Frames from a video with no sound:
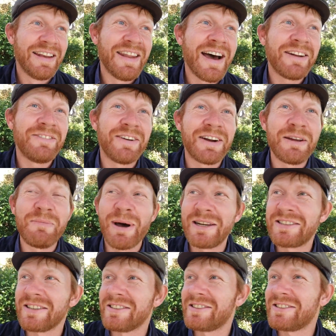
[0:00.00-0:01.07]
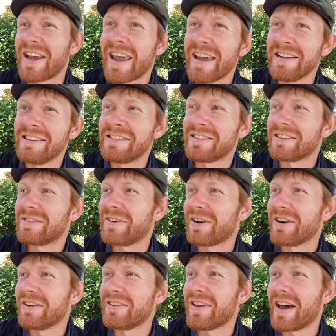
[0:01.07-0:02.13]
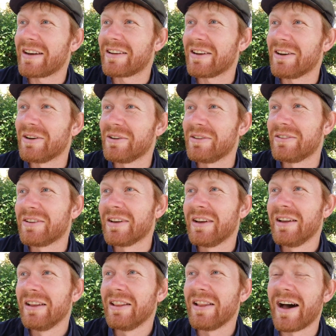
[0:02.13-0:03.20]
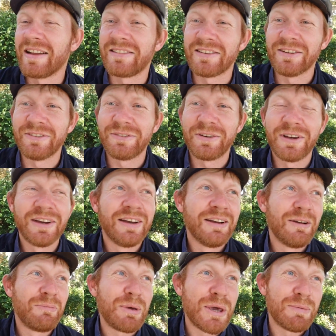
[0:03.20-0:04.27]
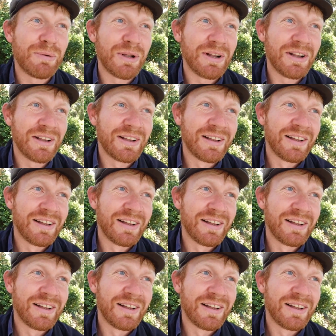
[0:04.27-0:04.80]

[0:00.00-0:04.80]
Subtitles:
Not very much has changed as far as that goes. Lots of people